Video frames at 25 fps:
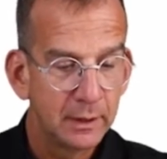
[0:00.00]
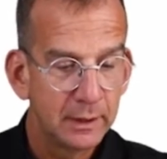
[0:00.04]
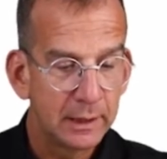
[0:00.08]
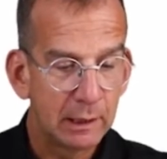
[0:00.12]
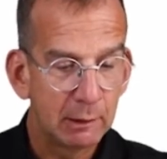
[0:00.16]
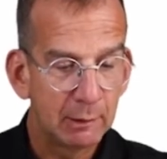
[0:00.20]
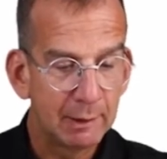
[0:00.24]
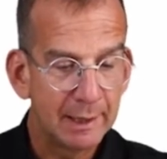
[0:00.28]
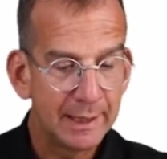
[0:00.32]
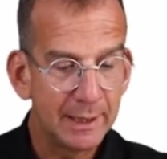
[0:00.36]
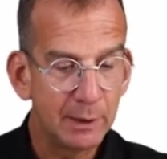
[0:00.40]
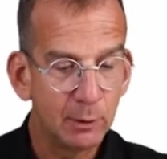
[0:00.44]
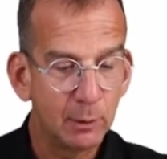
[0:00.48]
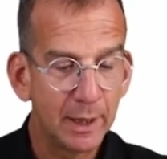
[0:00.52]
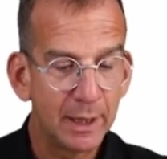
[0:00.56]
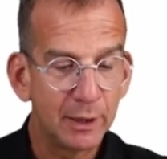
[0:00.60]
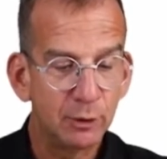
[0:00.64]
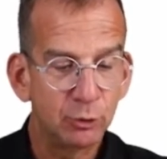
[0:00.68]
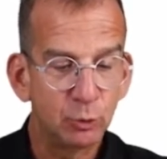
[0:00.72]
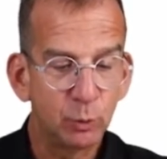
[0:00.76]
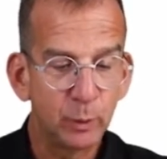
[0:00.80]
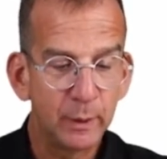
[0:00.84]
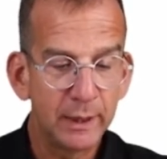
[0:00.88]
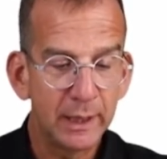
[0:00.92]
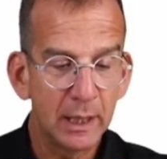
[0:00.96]
Now
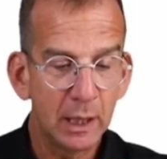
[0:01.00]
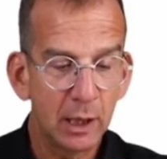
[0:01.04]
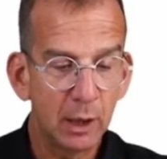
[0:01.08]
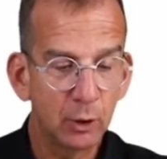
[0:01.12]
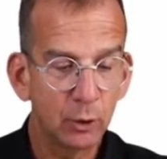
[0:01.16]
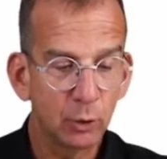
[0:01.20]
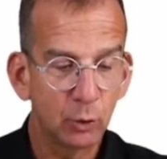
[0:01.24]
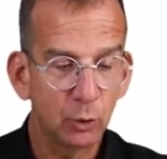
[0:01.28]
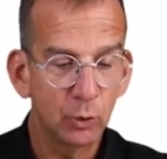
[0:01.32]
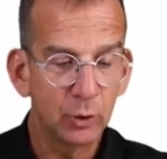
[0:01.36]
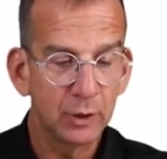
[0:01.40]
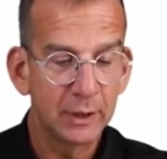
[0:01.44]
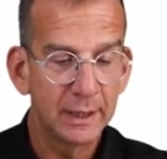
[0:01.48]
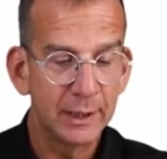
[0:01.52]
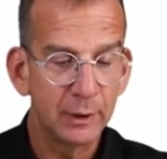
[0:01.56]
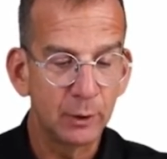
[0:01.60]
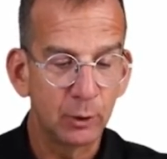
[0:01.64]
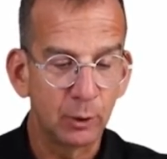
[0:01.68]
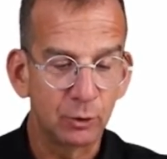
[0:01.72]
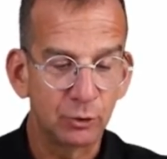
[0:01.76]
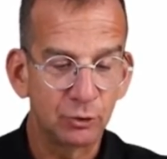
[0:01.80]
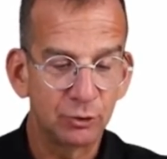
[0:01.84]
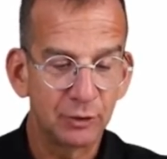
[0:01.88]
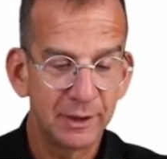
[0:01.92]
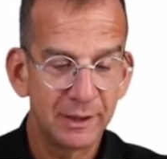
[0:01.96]
anyways, we are on
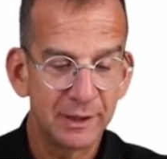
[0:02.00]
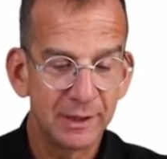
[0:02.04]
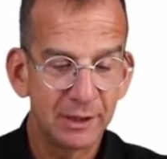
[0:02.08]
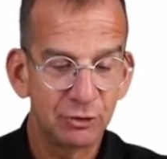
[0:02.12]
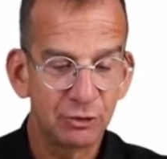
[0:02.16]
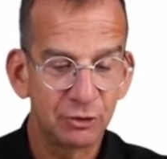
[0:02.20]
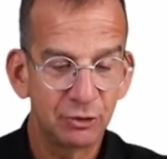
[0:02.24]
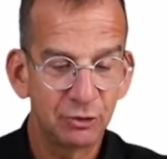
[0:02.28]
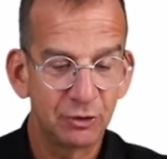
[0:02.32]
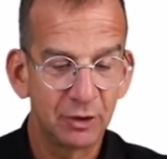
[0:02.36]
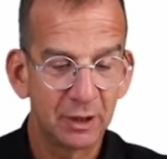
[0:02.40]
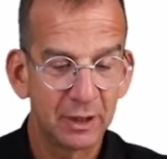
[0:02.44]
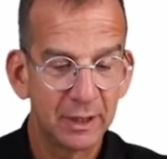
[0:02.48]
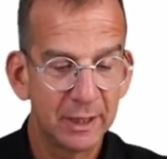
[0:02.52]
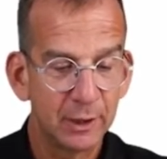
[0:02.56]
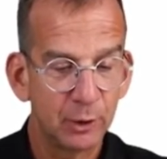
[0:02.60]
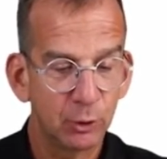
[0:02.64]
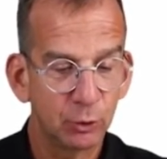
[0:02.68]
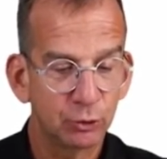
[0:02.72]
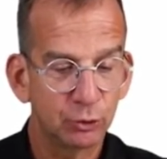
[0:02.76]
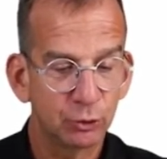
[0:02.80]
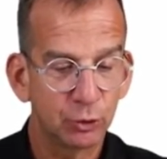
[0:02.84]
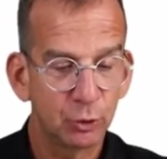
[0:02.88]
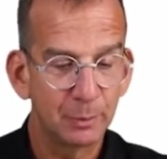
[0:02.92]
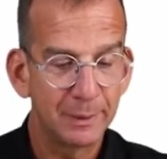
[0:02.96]
Linux, and this is the
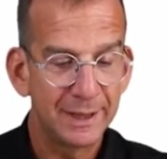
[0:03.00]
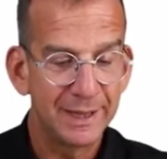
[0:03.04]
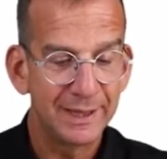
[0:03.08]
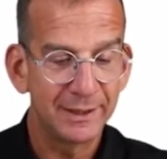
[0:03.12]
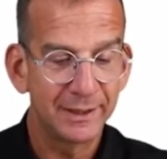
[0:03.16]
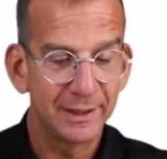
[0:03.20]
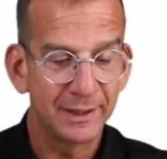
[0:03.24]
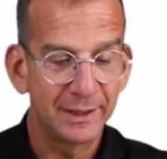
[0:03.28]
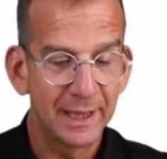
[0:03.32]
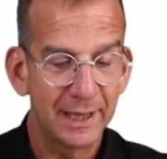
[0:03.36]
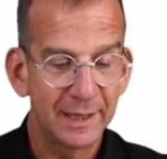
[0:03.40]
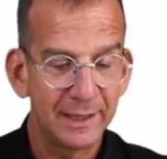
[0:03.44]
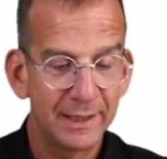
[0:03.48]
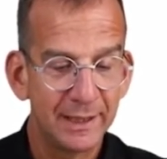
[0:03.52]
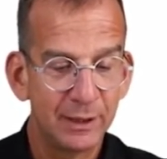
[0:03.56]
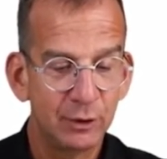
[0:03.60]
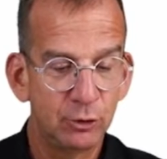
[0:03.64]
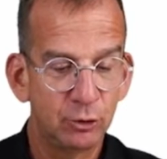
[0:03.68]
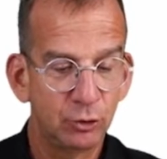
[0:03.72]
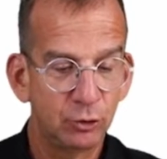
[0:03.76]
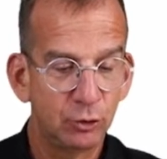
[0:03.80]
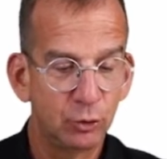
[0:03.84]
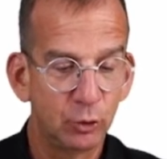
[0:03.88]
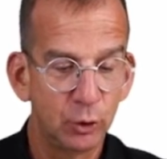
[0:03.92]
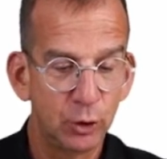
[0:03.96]
Linux command that I
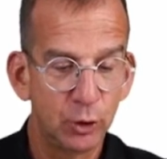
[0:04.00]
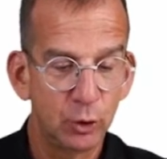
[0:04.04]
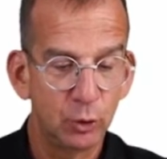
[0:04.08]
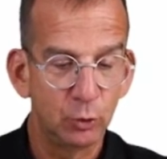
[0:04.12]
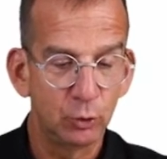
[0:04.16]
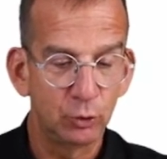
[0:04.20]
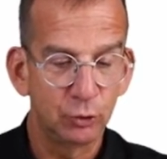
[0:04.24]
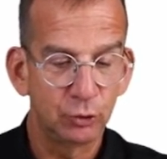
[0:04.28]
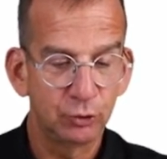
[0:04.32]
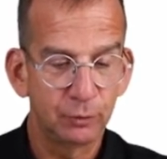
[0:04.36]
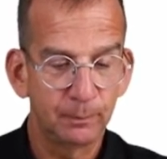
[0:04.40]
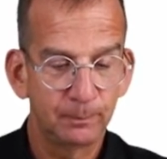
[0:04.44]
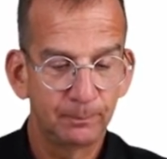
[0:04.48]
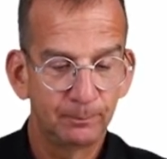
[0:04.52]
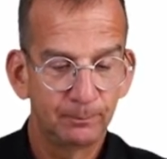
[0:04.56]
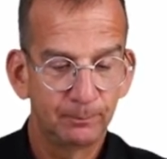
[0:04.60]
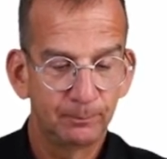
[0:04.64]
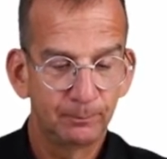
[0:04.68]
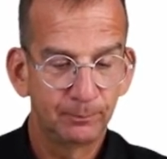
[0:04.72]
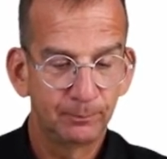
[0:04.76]
need to use.